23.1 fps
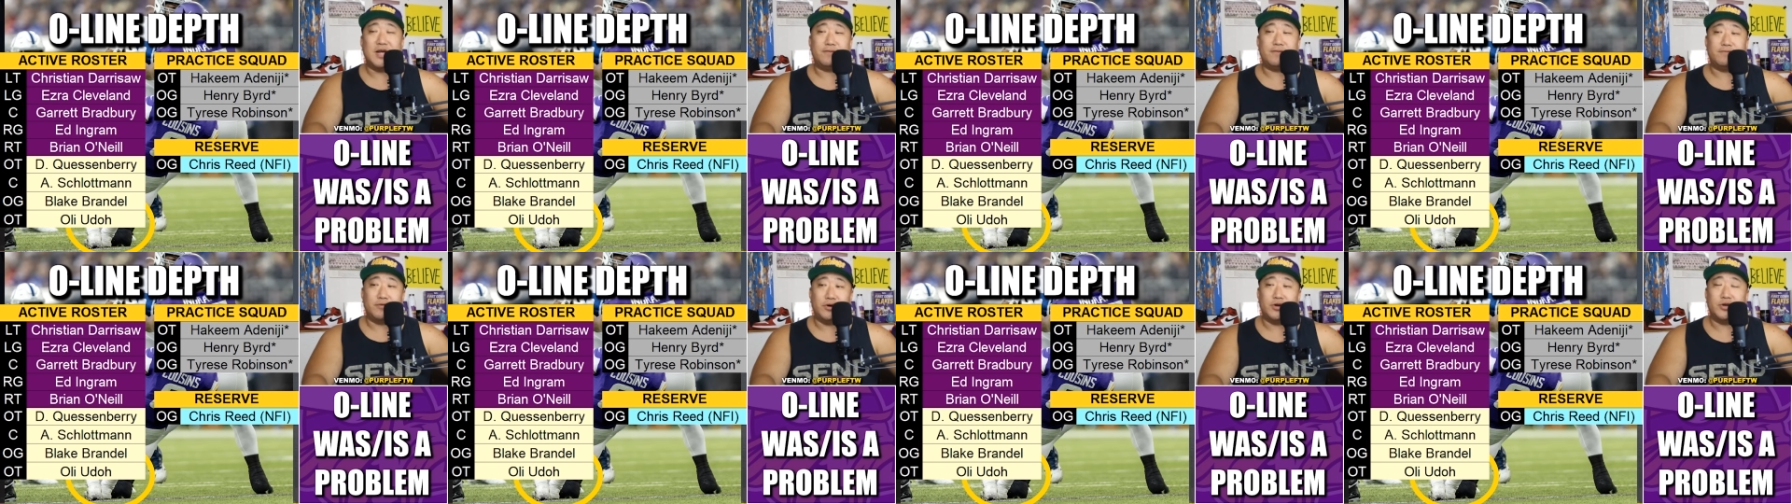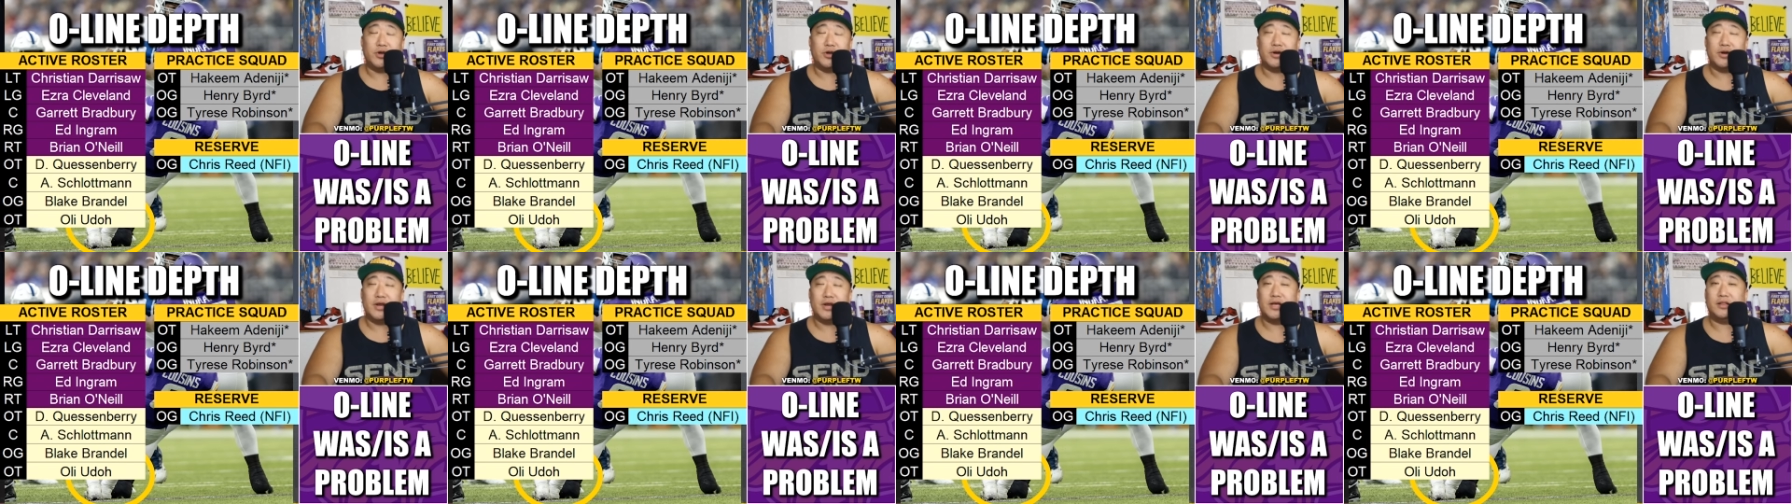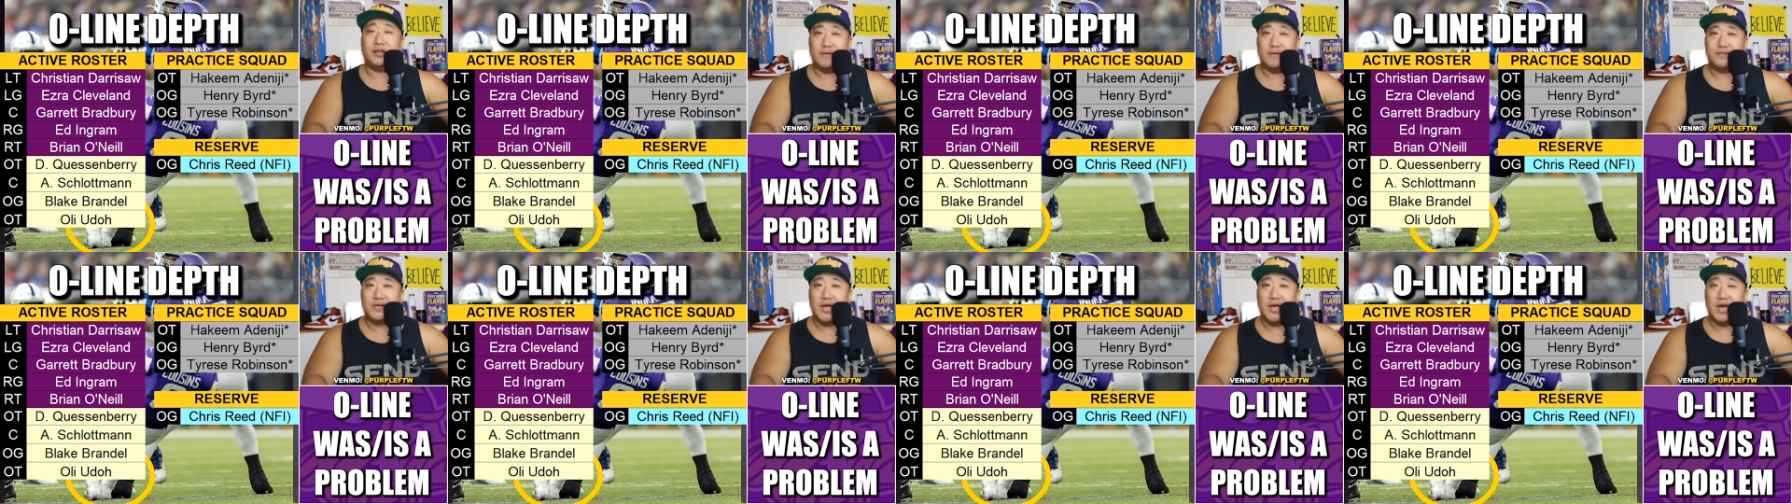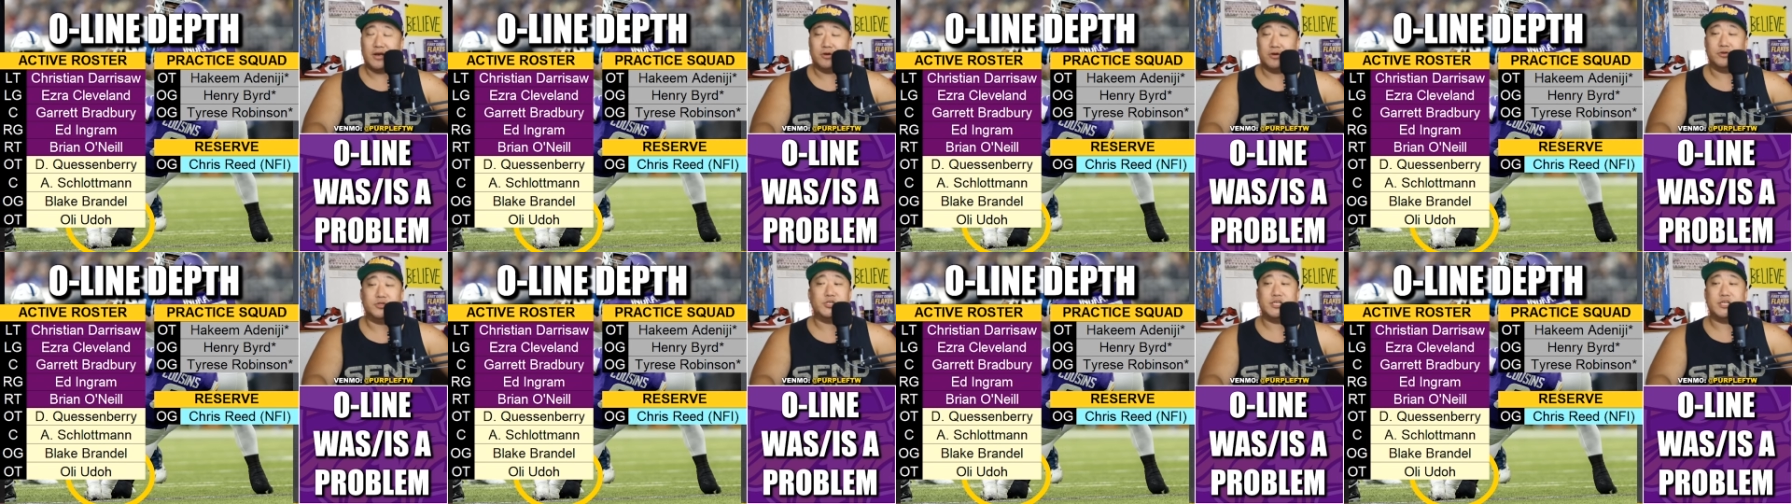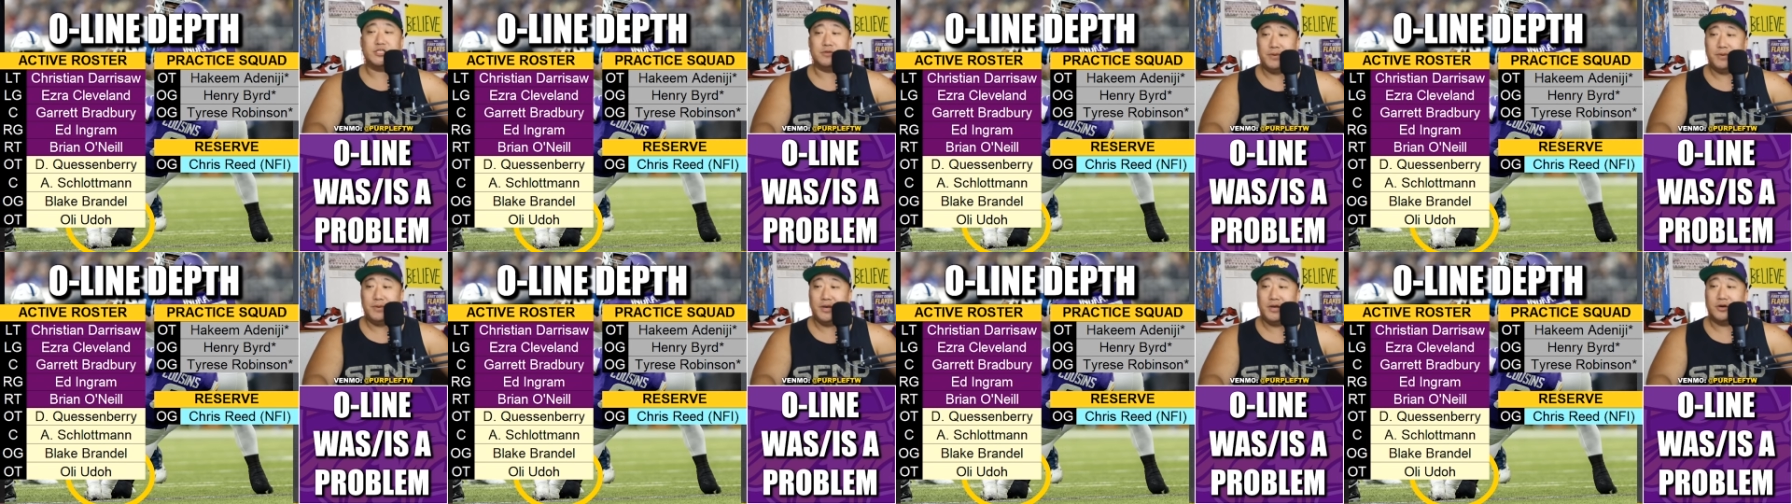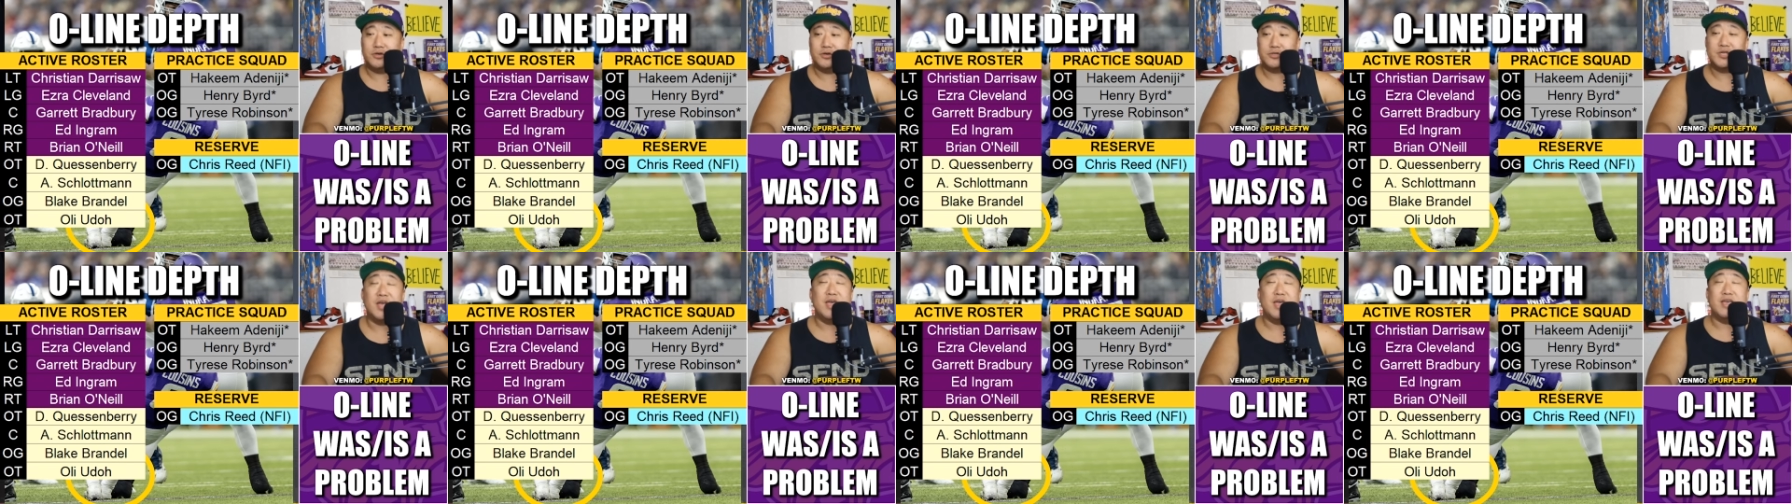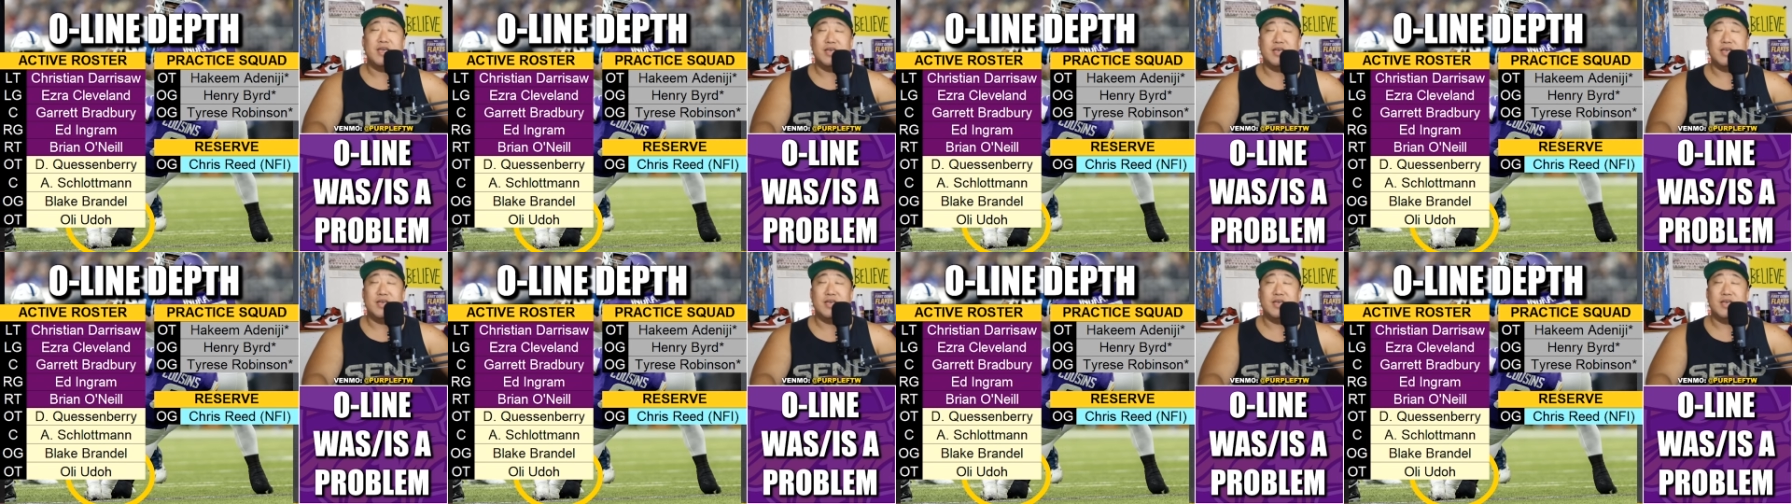not very good at left tackle. Jason Peters